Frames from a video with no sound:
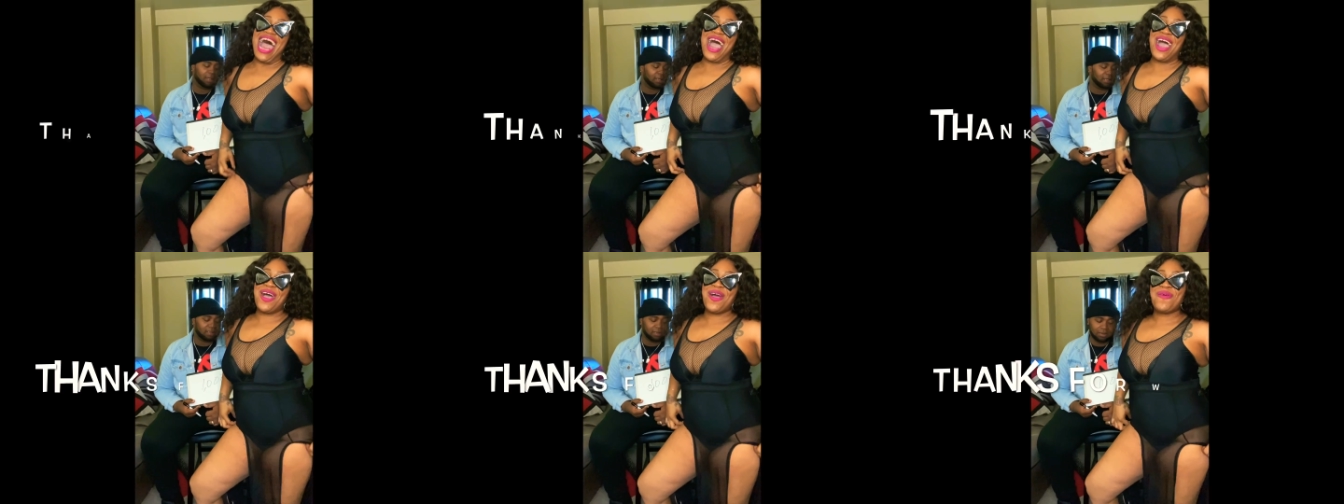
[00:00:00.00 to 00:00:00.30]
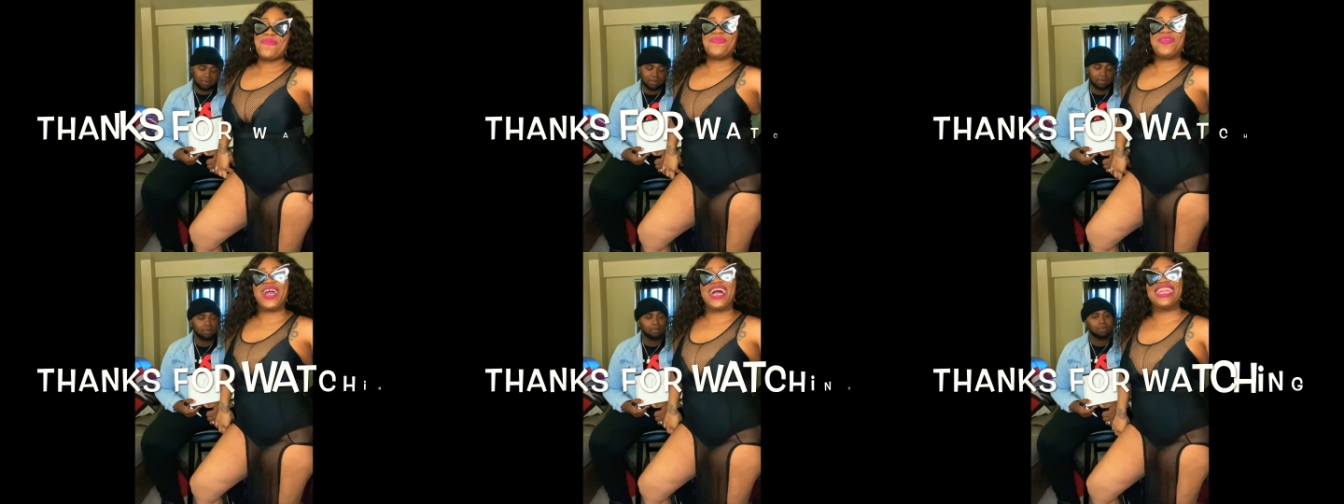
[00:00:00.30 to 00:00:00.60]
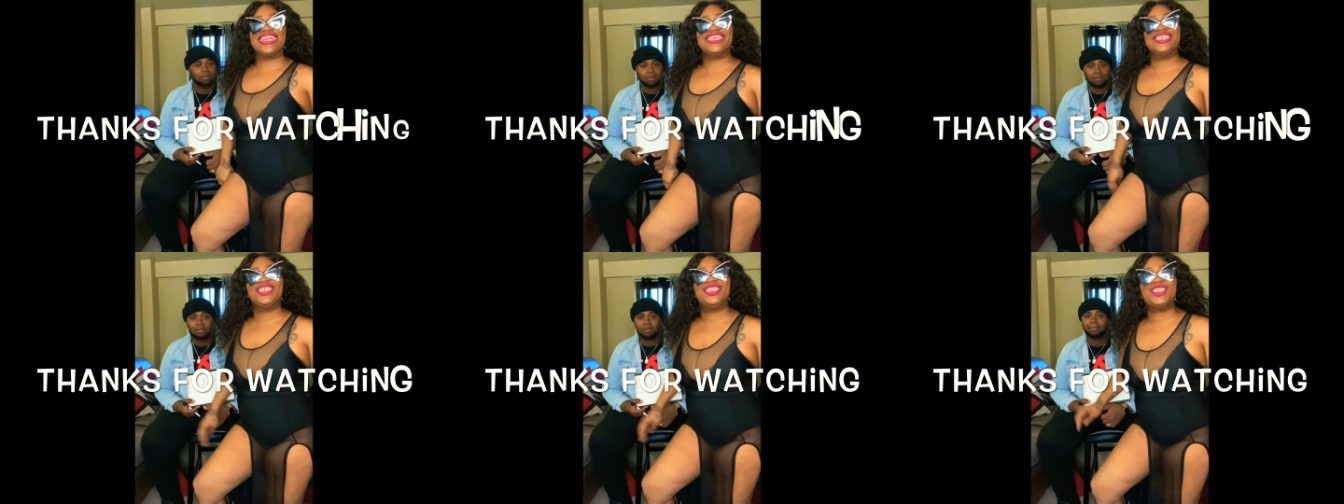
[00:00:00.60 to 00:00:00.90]
hope y'all
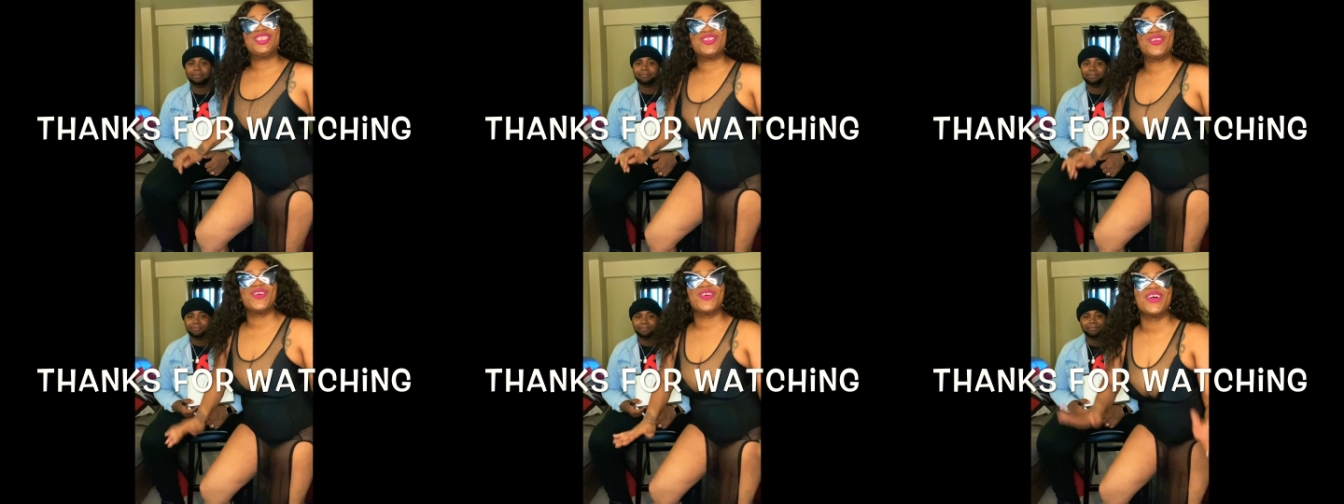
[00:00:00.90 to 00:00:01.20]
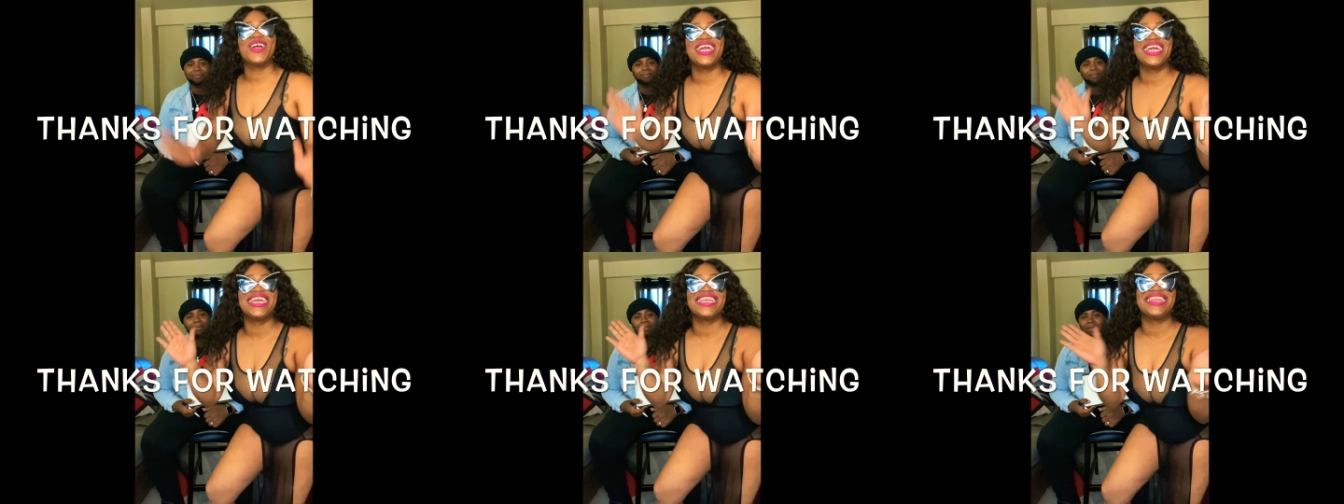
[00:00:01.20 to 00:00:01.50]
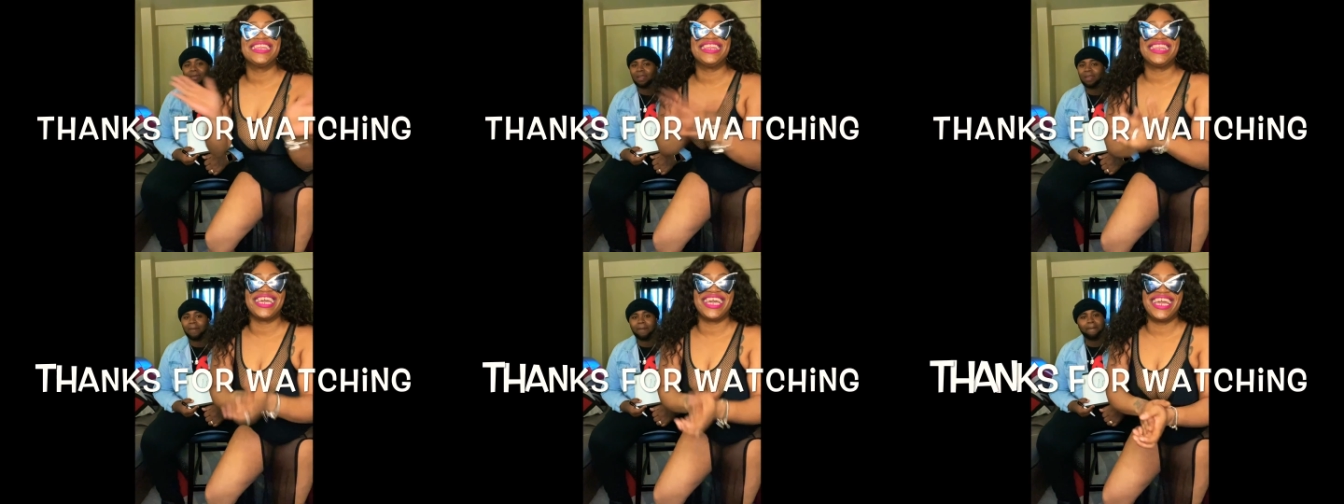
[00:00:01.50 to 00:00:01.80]
enjoyed
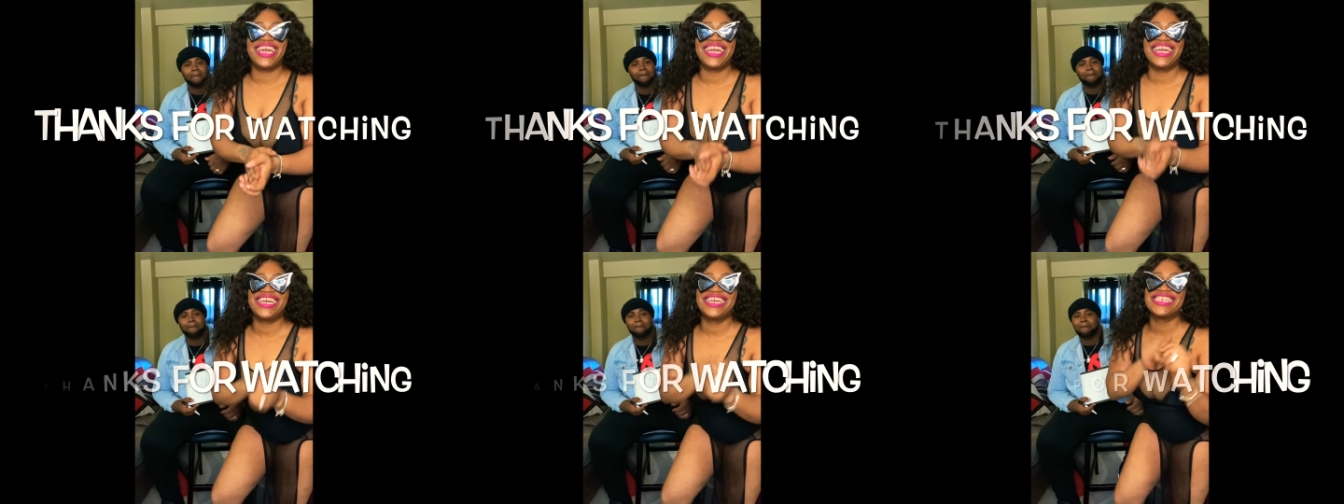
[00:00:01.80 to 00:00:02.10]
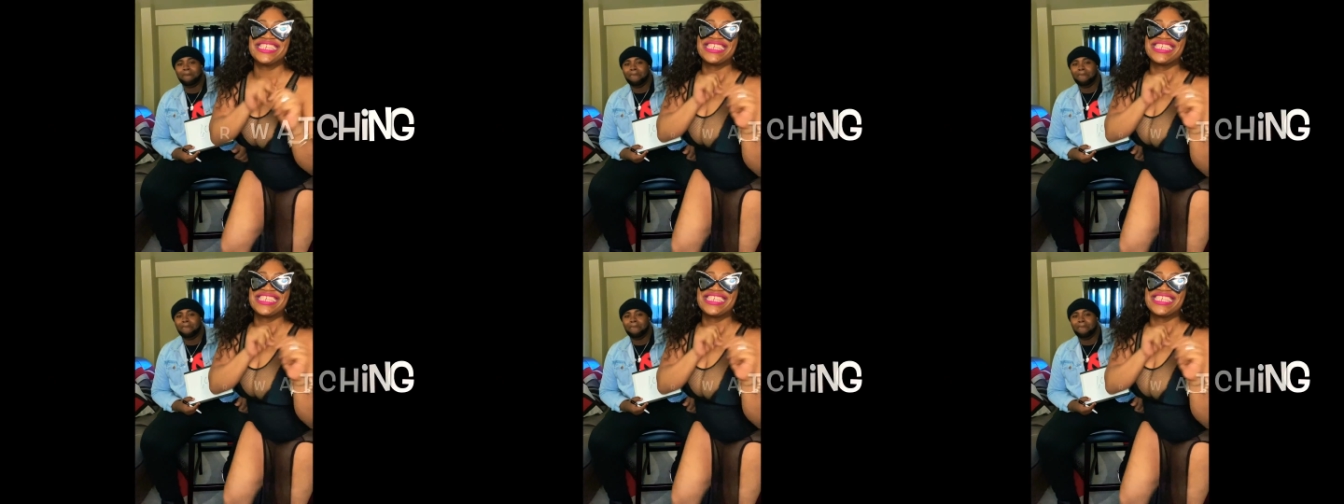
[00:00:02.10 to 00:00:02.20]
this